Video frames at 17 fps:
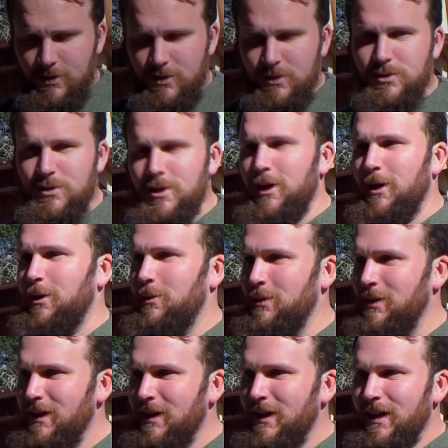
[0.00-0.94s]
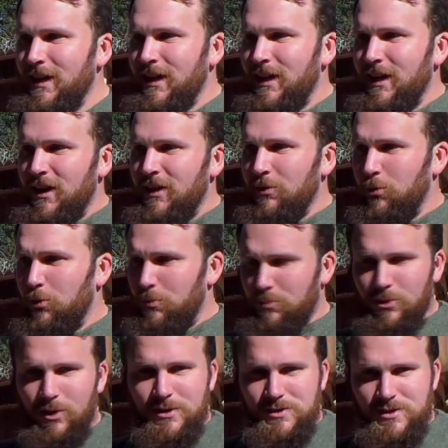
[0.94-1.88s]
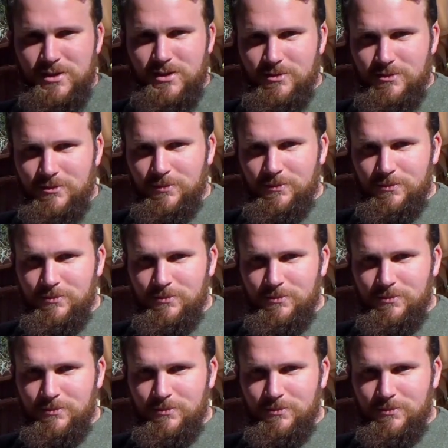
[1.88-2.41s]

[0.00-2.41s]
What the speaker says: So, the whole process of